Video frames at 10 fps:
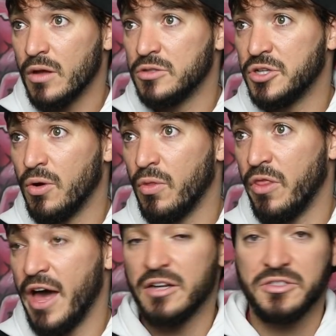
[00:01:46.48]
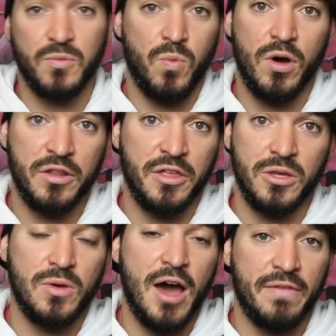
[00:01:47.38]
So that is the one
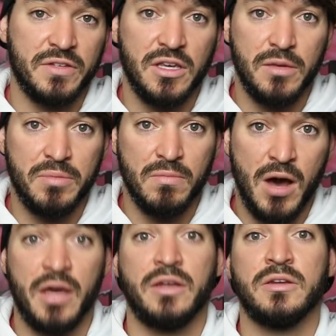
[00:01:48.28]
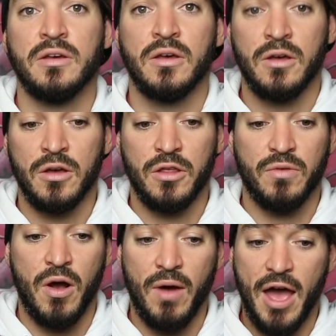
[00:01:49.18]
thing you have to keep in mind
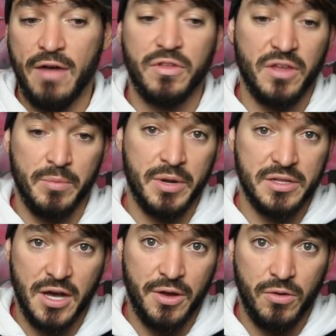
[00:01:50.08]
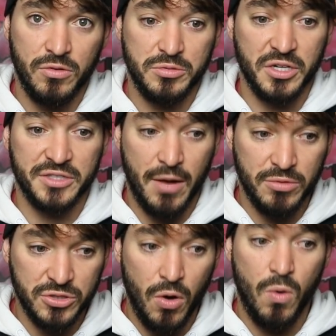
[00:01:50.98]
throughout everything I'm going to tell you, is because I
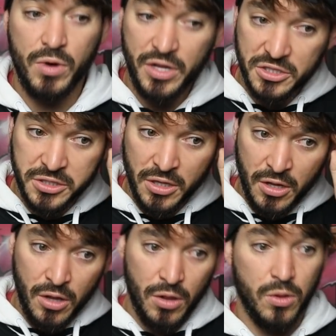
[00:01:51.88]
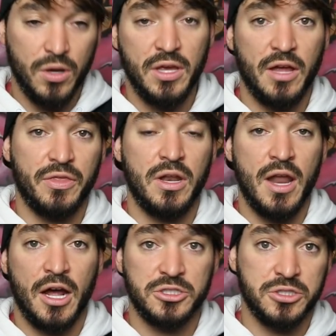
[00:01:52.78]
was always looking at the
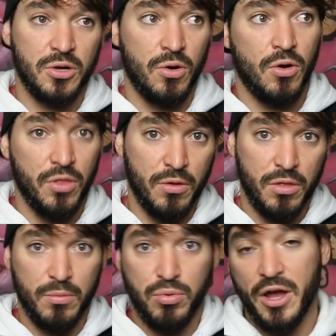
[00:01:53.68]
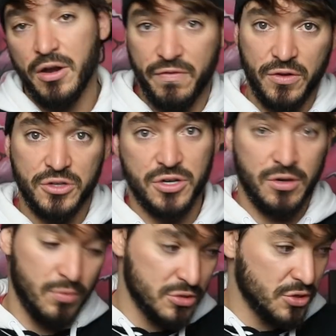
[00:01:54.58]
next goal, the brighter
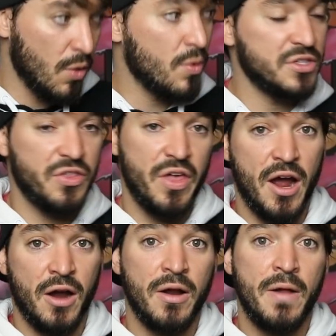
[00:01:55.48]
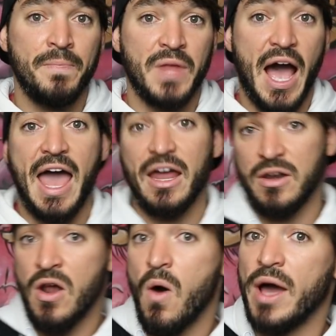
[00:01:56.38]
future. It was always there. I had
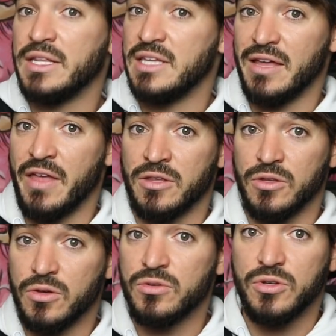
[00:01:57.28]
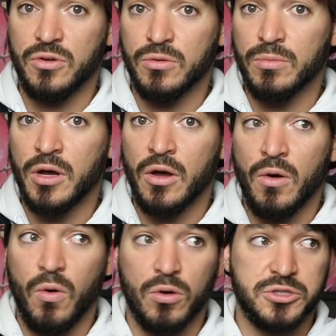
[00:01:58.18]
no idea that YouTube
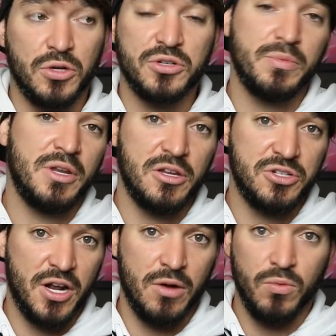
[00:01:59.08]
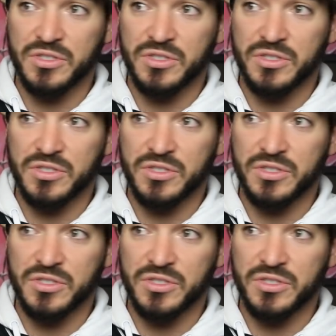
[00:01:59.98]
or social media in general